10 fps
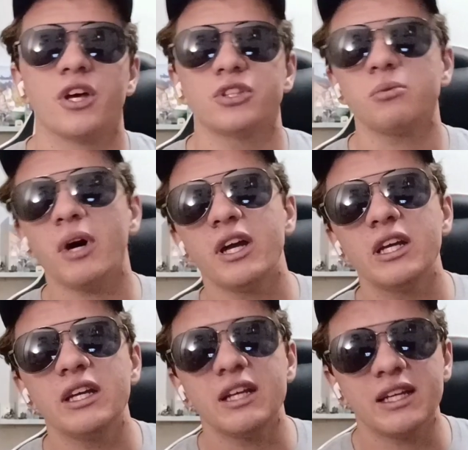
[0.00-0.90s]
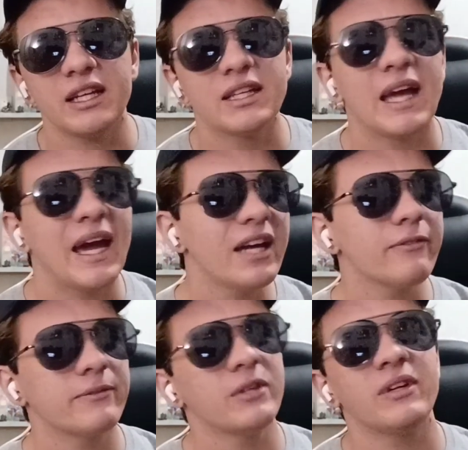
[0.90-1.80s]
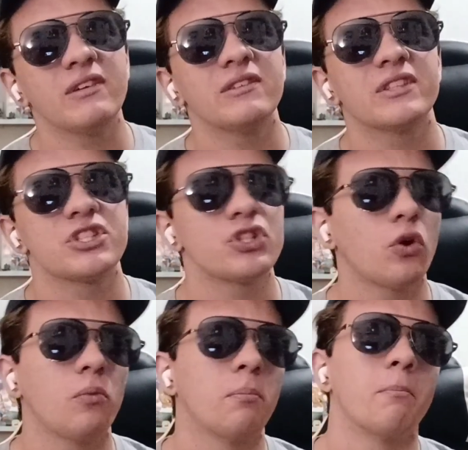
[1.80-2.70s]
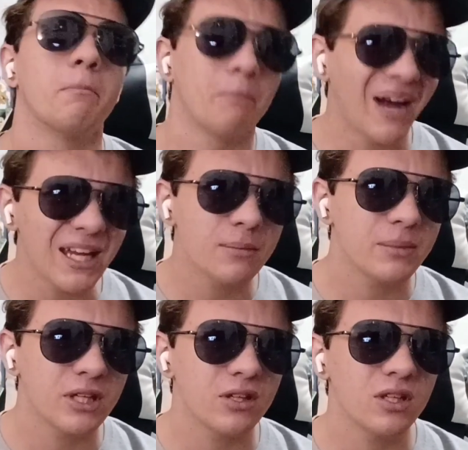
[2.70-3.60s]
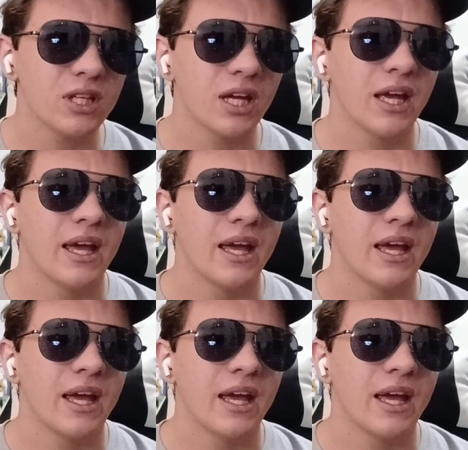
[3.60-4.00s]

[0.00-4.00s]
so I had a feeling the show might be good.